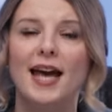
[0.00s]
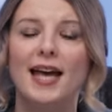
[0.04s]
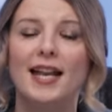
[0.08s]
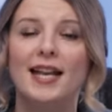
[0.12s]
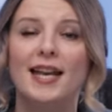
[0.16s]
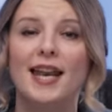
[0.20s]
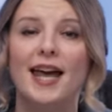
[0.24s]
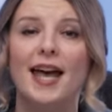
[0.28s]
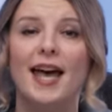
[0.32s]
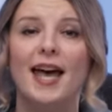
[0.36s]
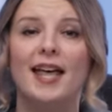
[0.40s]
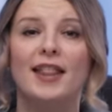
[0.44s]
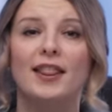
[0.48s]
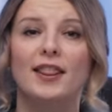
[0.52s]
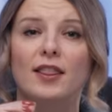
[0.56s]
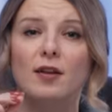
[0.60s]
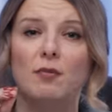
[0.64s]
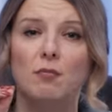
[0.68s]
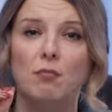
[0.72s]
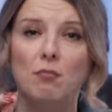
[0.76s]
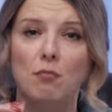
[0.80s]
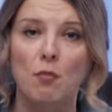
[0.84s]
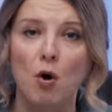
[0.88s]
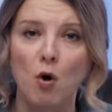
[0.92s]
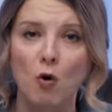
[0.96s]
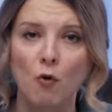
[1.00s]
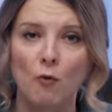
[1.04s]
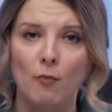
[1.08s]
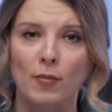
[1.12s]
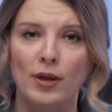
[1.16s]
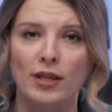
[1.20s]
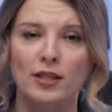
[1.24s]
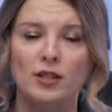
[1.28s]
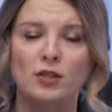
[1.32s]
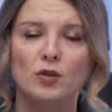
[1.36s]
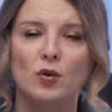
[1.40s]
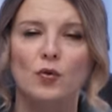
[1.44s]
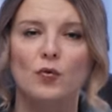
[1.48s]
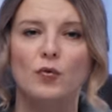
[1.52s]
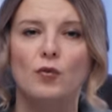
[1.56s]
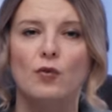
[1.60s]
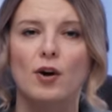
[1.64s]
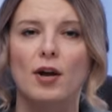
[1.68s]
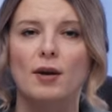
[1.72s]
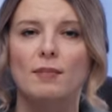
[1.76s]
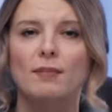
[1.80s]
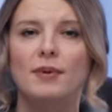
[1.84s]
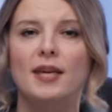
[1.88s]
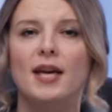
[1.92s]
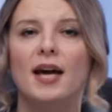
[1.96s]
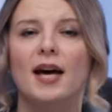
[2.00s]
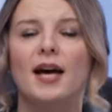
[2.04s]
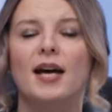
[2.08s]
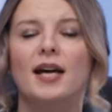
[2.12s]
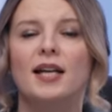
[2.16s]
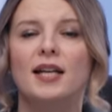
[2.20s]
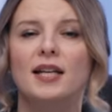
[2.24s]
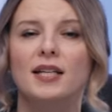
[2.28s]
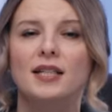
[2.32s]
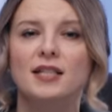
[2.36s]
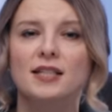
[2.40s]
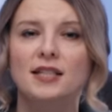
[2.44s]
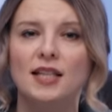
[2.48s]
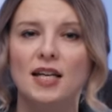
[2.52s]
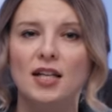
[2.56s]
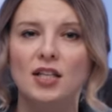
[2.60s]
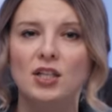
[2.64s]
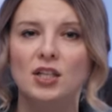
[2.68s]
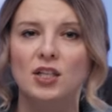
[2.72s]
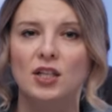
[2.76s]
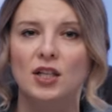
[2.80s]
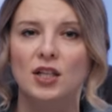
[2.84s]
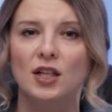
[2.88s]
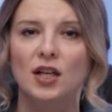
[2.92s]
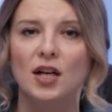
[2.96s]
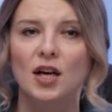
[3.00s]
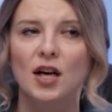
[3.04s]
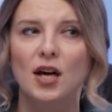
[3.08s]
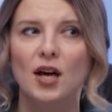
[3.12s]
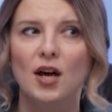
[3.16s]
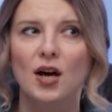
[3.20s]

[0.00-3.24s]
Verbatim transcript: and at the moment of Crimea annexation,